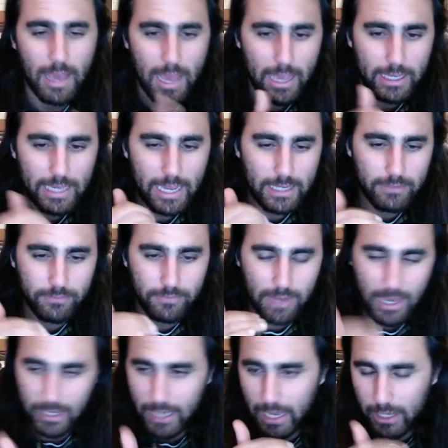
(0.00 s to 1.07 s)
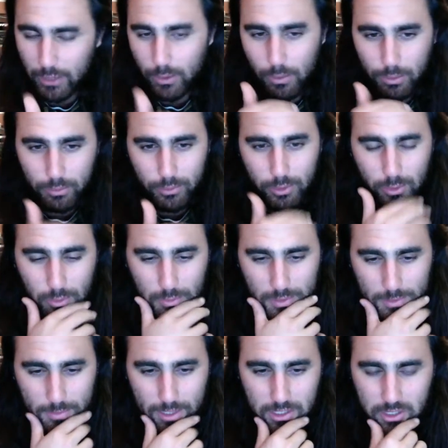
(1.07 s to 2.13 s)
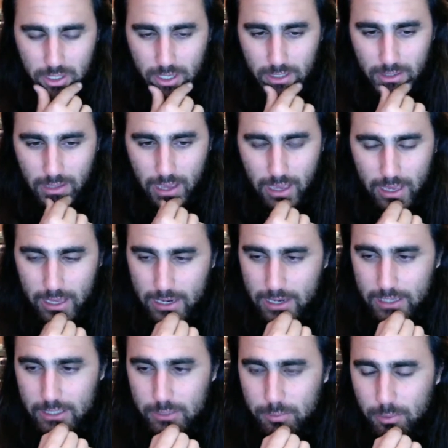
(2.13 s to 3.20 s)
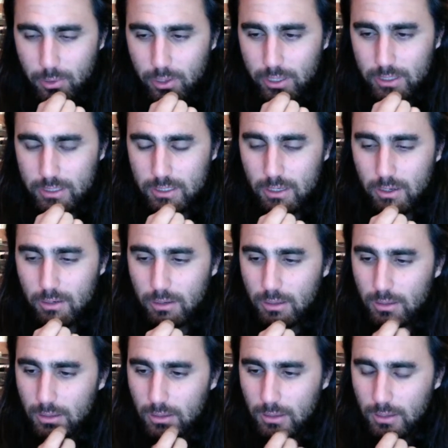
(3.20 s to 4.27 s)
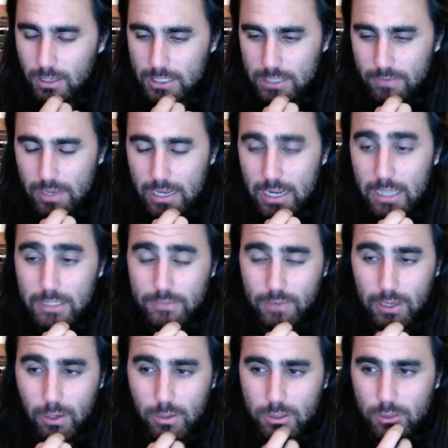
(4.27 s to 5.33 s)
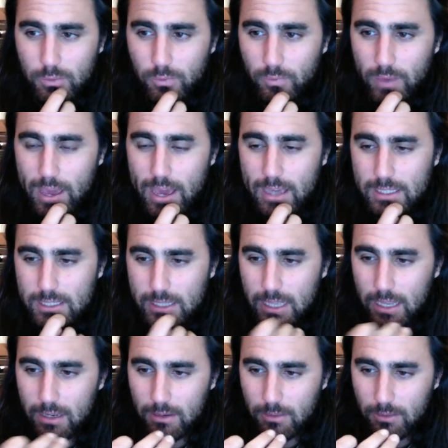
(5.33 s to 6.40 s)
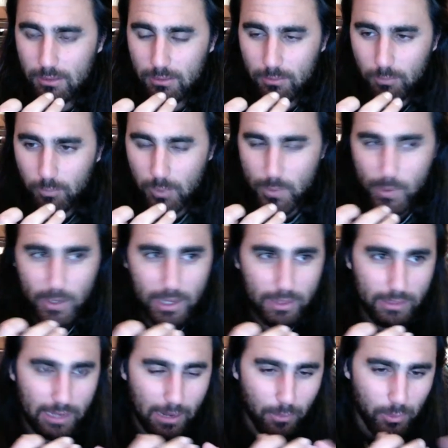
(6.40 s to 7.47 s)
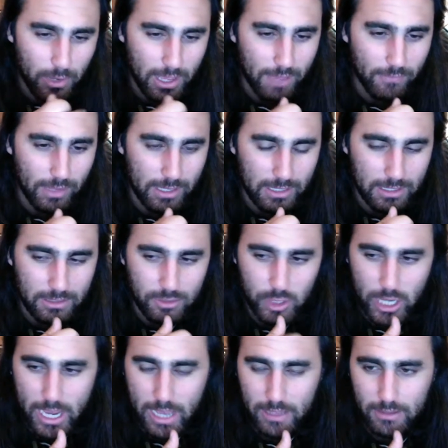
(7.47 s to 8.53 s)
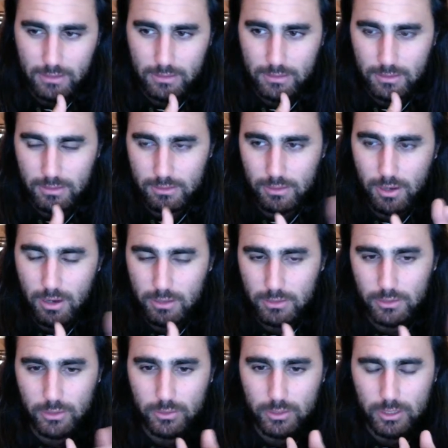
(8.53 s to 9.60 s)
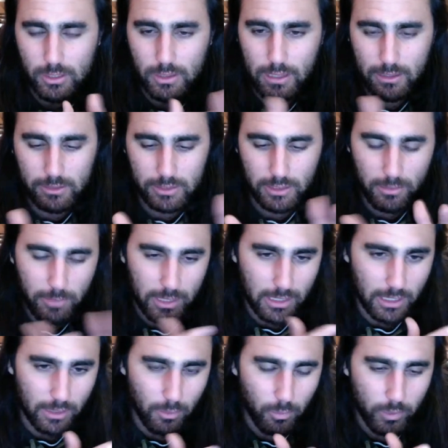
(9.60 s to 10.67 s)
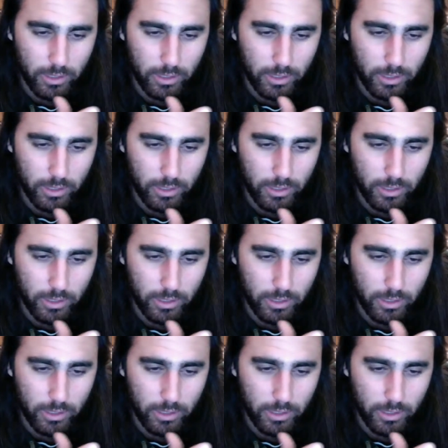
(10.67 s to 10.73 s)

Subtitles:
kind of go through and make sure I hit on each point. So if I go too fast, then I won't have any chat to talk to. So then there's going to be like a